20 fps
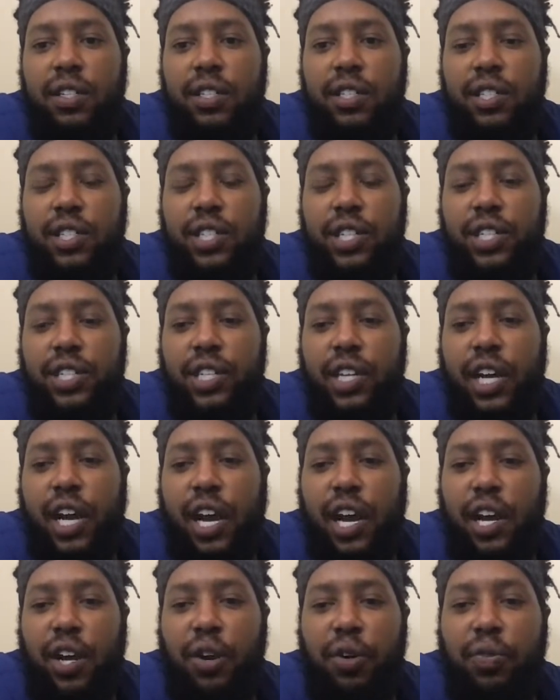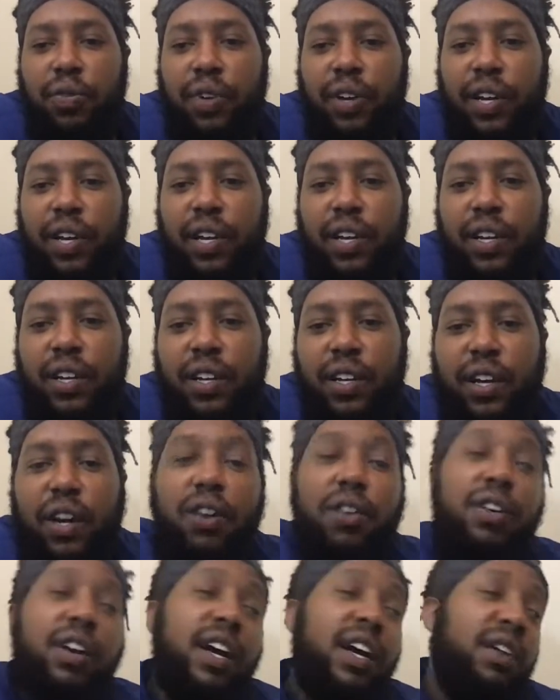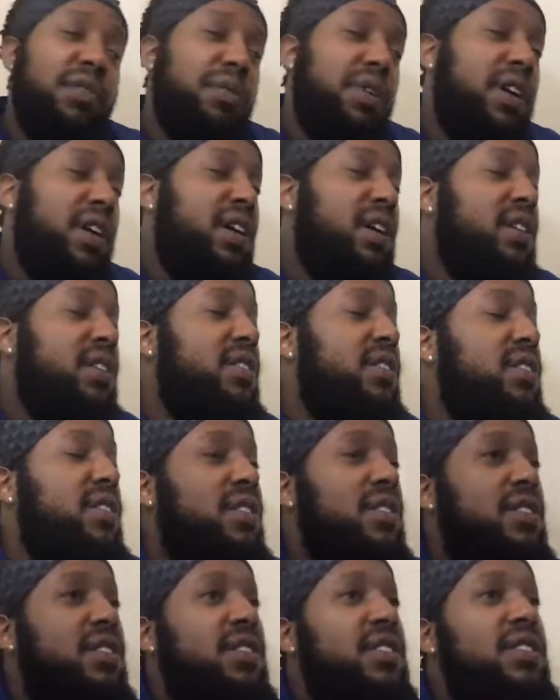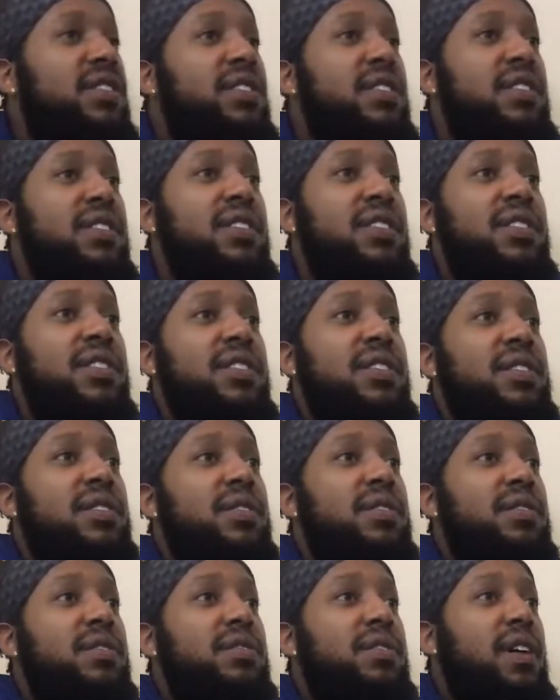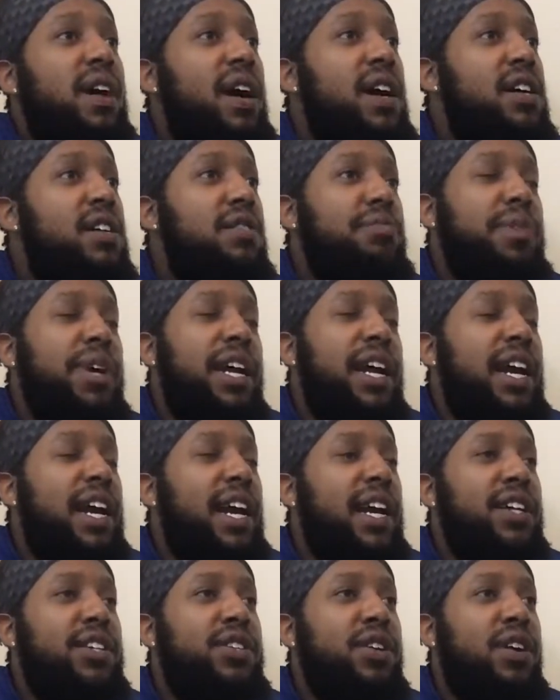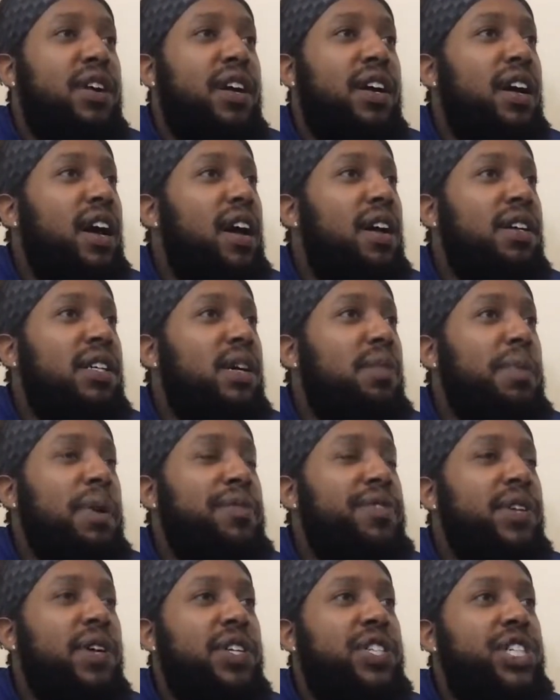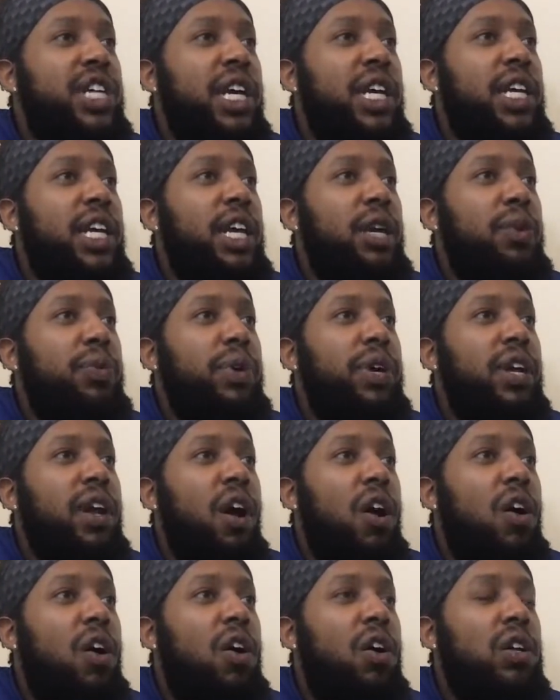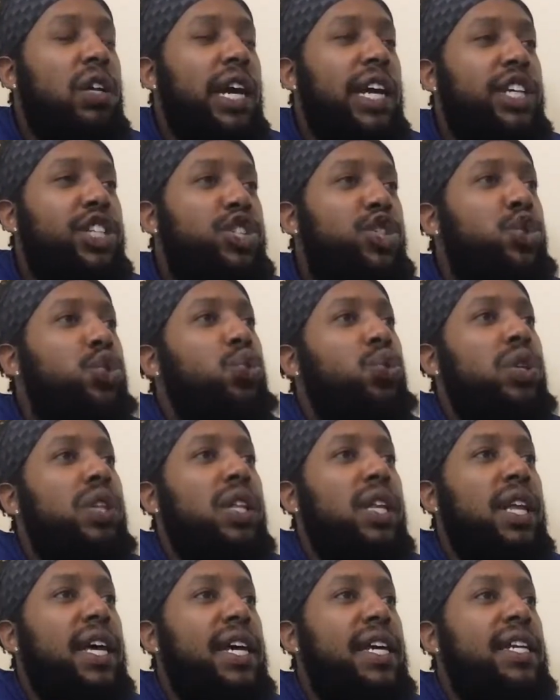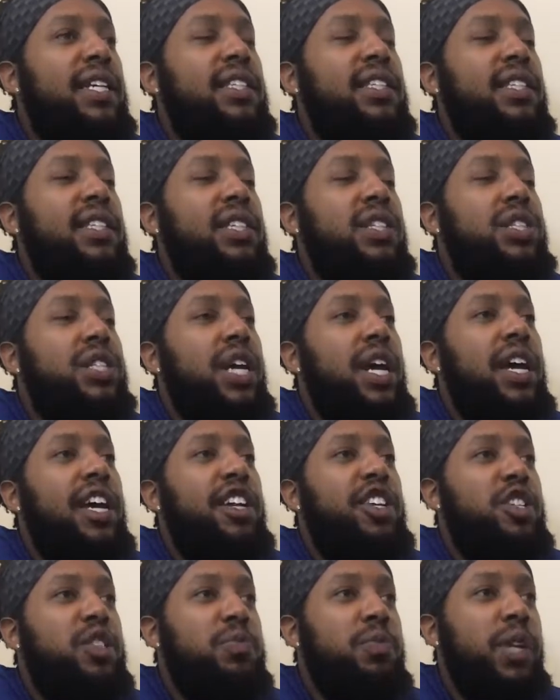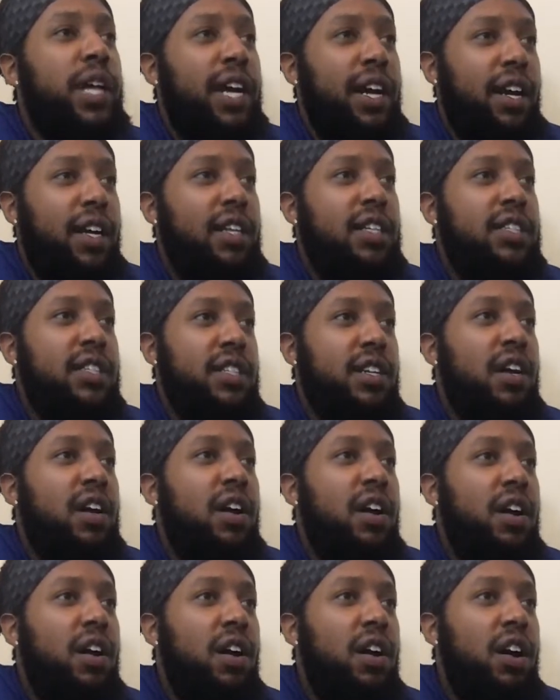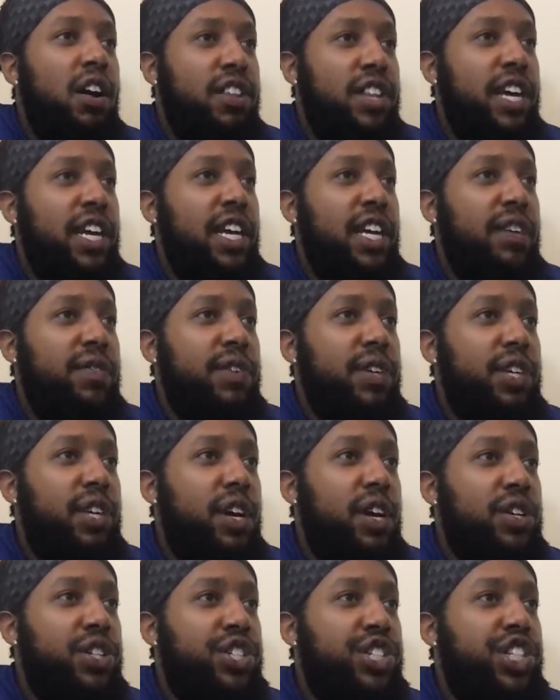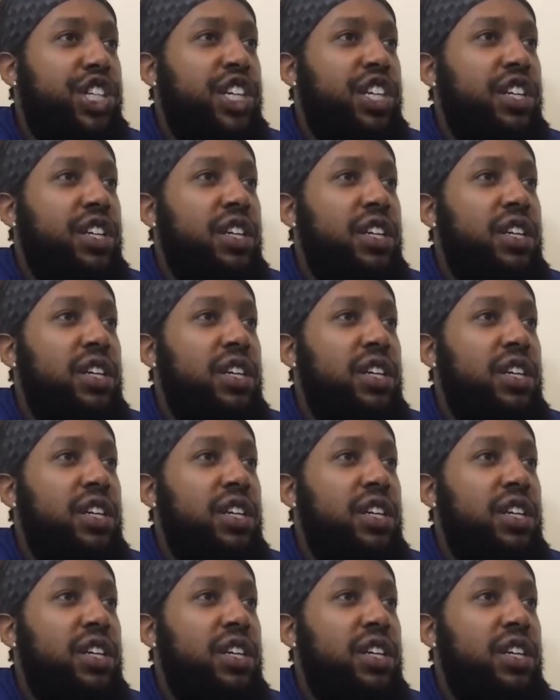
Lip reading: She's a Chicago fan. Okay, well, man, I gotta start. I'm gonna start checking in with all like 2 of the ladies in the chat. Just be like, listen, are they giving y'all shit?